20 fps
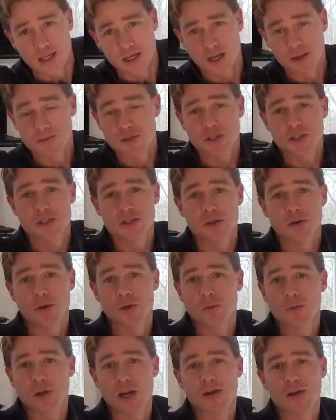I'm just
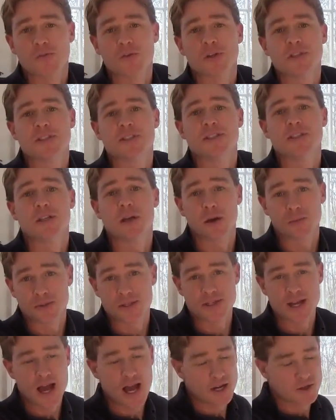doing whatever comes
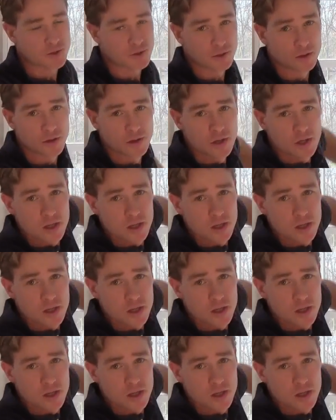natural.